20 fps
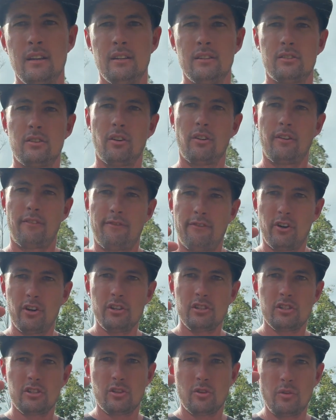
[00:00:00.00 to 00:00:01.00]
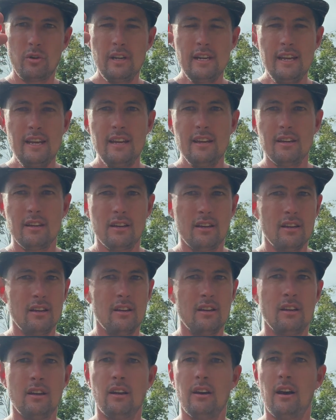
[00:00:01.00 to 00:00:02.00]
So the first 3,
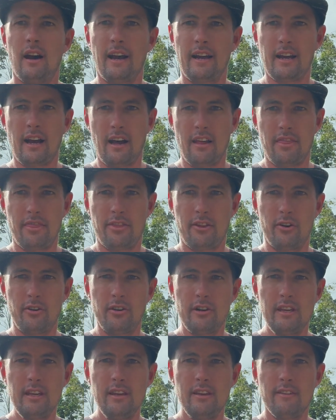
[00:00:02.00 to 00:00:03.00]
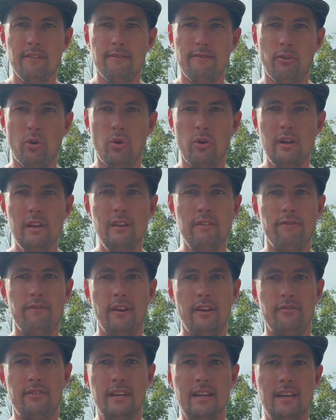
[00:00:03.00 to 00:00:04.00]
I got 30, 40,
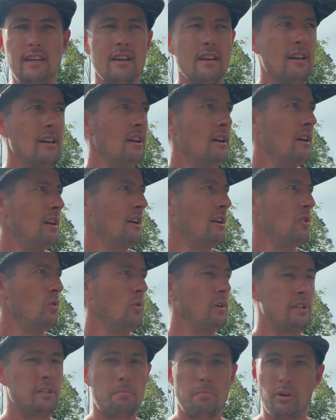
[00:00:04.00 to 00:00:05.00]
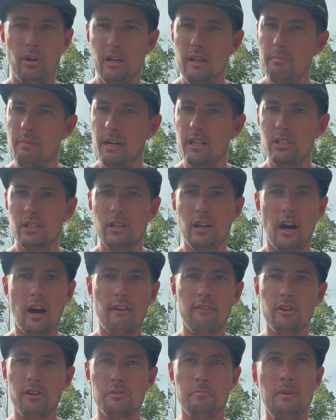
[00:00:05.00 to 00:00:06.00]
50, which pretty much
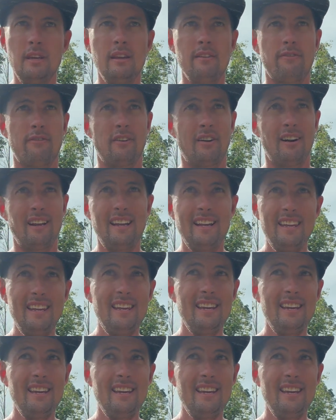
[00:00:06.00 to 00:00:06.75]
covers me for any